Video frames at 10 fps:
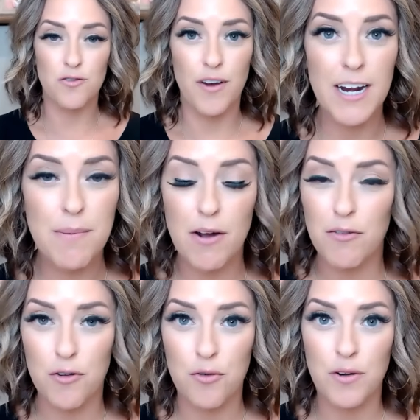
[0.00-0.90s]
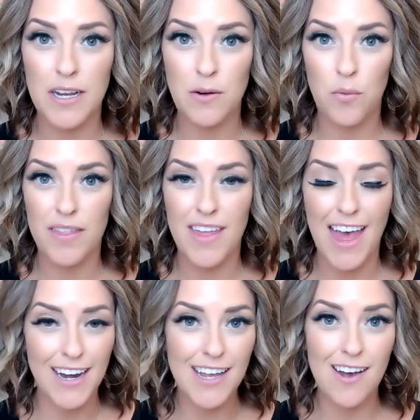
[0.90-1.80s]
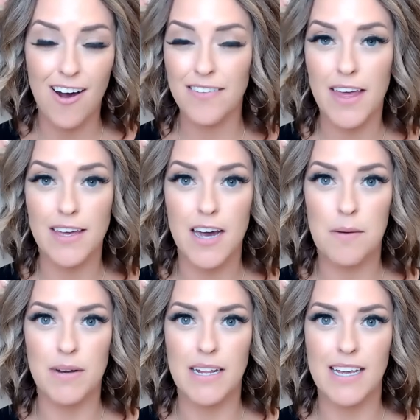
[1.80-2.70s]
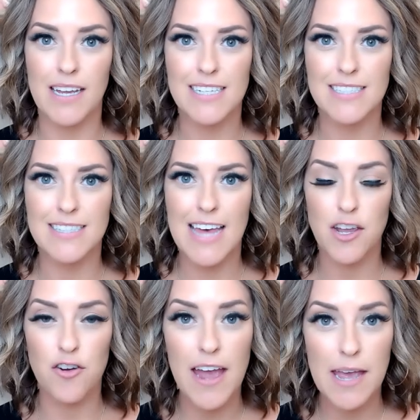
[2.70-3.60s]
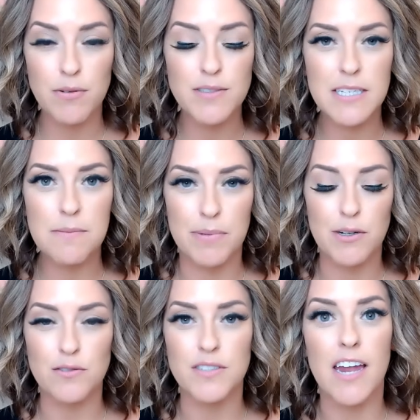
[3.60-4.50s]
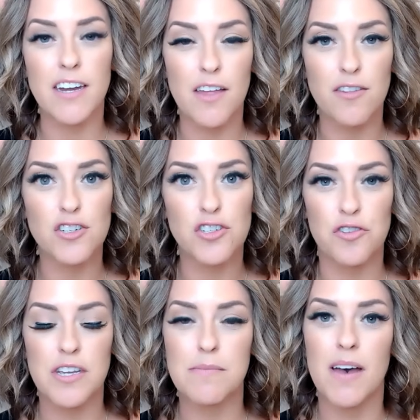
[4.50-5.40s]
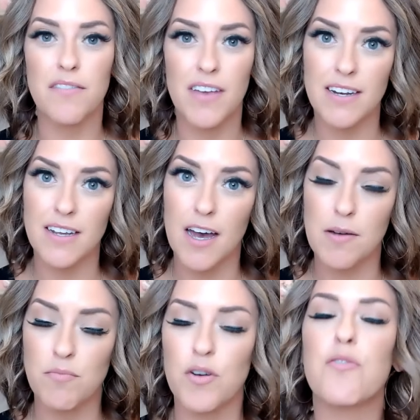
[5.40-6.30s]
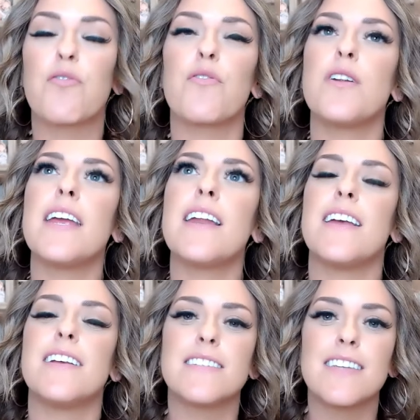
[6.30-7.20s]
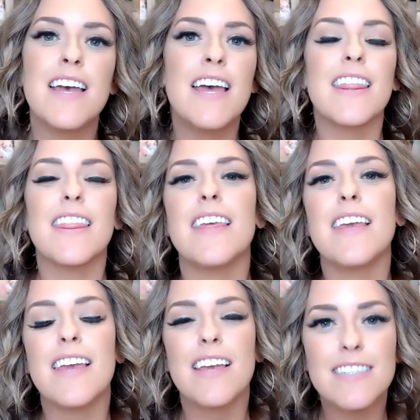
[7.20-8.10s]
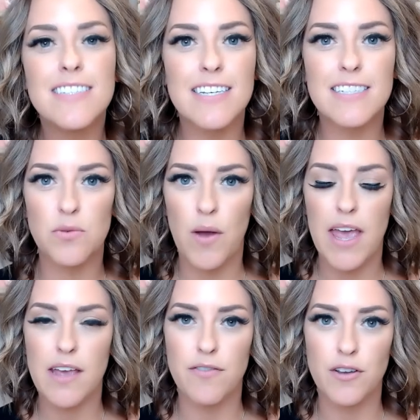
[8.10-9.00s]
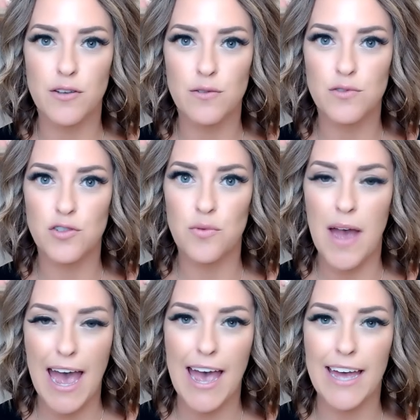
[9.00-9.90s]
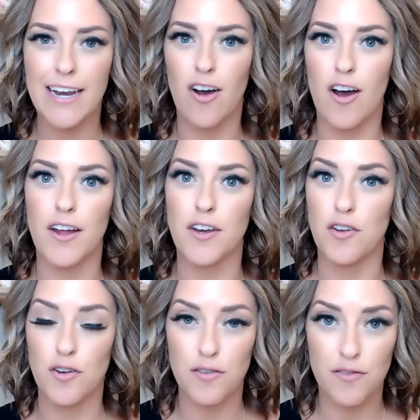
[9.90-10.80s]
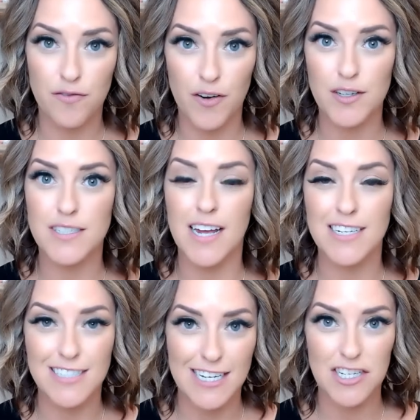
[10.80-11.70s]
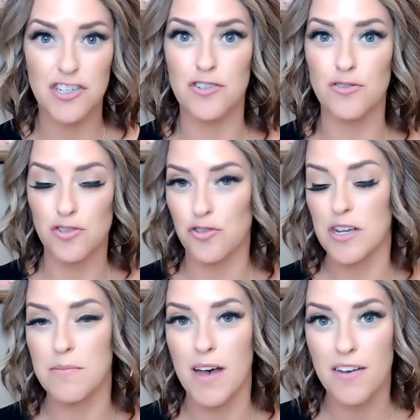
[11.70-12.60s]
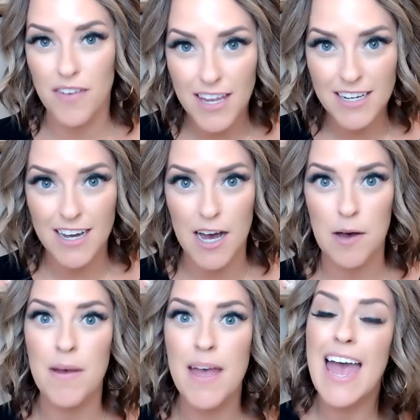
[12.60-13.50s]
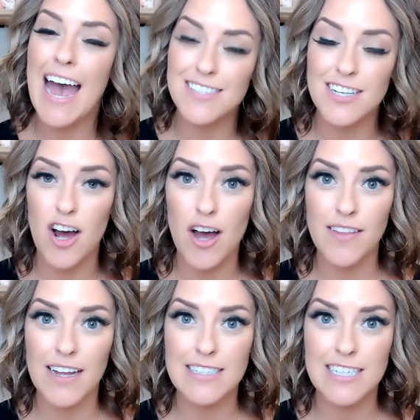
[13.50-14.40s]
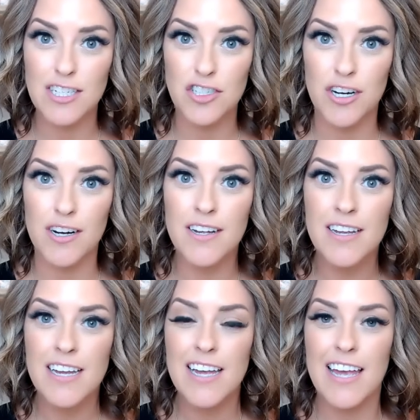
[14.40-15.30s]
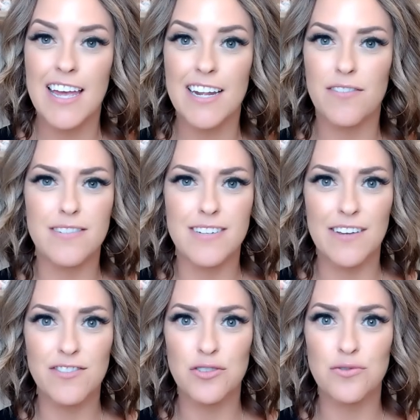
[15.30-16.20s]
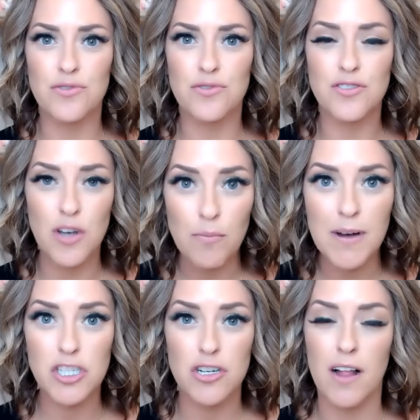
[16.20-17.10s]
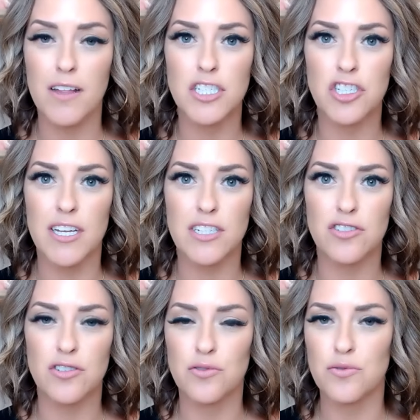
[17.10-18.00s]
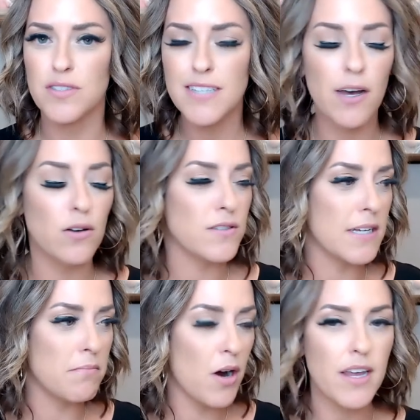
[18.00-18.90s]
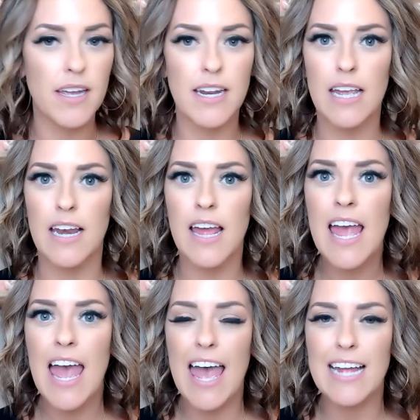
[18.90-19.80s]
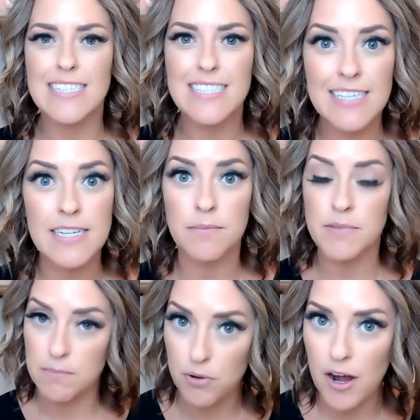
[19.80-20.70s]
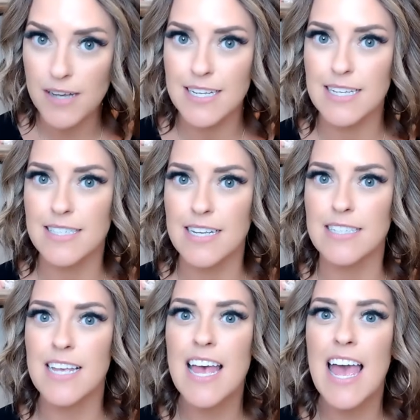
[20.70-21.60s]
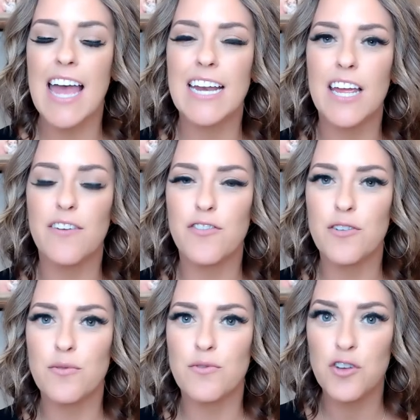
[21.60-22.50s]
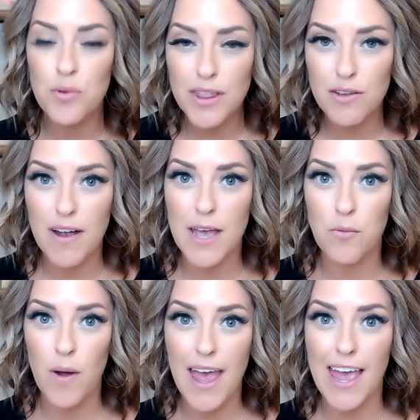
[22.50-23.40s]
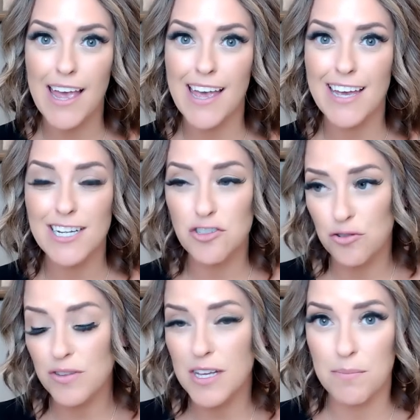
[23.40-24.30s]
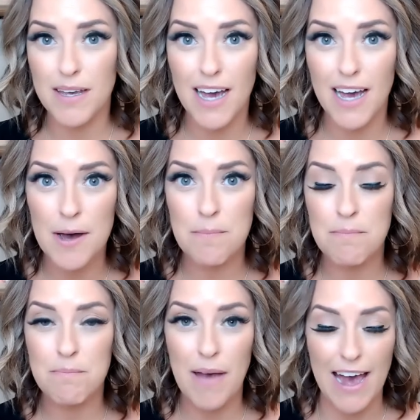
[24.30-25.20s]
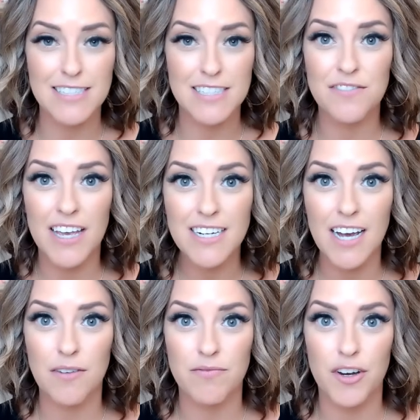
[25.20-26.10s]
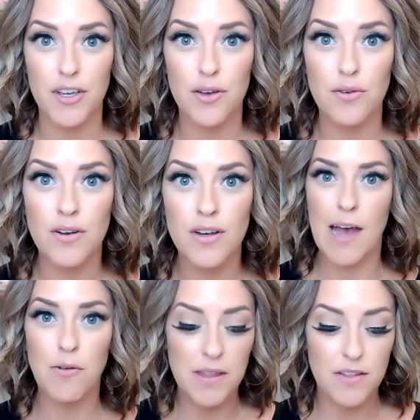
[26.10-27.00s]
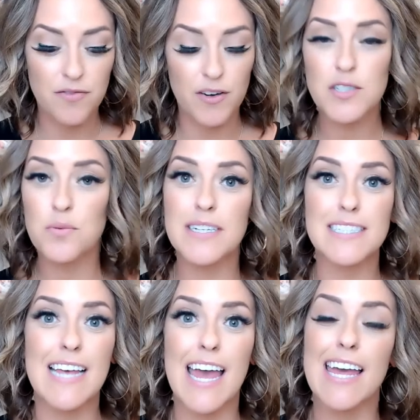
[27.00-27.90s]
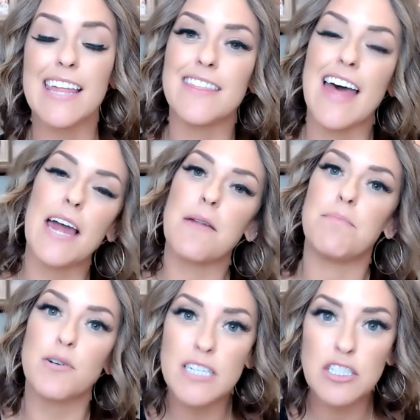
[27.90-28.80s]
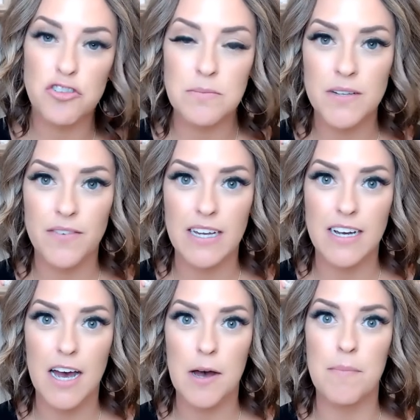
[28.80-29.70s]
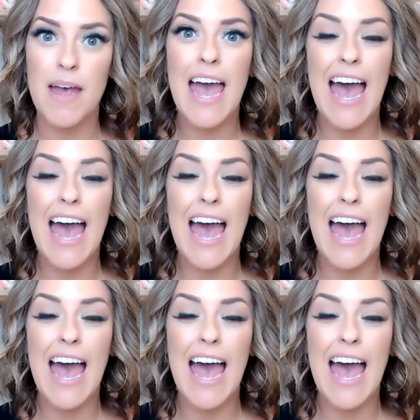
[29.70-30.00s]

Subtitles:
great about recruiting with any online company is that you're able to build another stream of income. Recruiting is the easiest way for you to add on your first additional stream of income as an online teacher. It gives you so much knowledge into sales and marketing and systems and processes. And if you do it the right way, it can truly become passive income for you. I will be the first one to say that building streams of income